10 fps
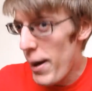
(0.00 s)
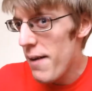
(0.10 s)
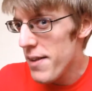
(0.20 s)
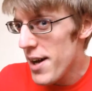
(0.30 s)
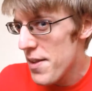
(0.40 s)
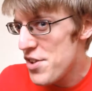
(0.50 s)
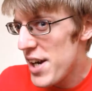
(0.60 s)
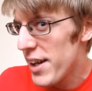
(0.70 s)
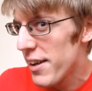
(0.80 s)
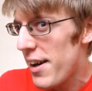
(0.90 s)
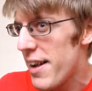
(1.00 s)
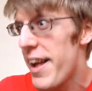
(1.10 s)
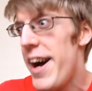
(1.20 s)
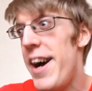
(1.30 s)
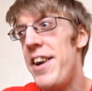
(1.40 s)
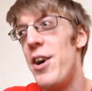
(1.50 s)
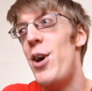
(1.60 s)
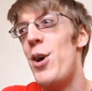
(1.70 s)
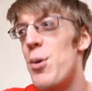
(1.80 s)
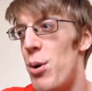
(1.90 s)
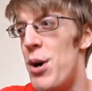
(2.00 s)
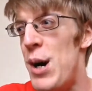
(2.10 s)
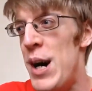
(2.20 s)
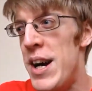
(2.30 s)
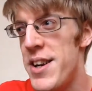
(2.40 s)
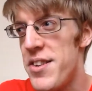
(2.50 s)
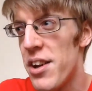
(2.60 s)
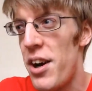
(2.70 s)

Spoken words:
about the other jet guy then? Oh boy, it's